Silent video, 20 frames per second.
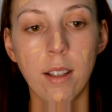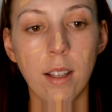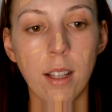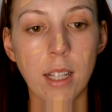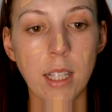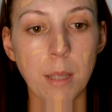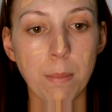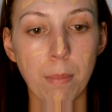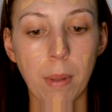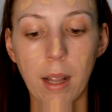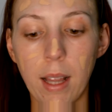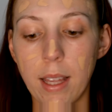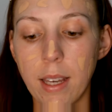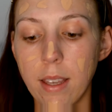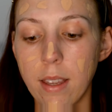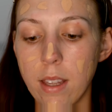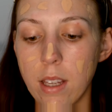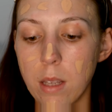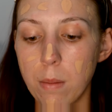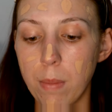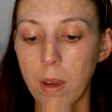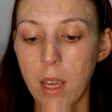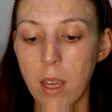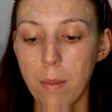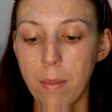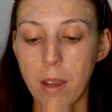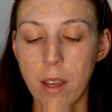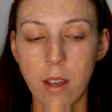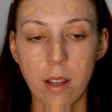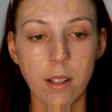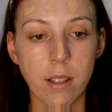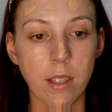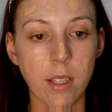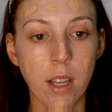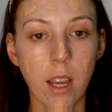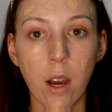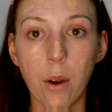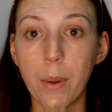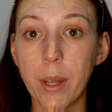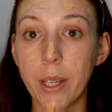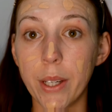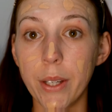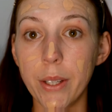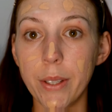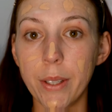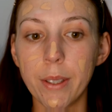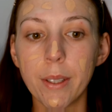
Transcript: Let's blend this baby and see how we go.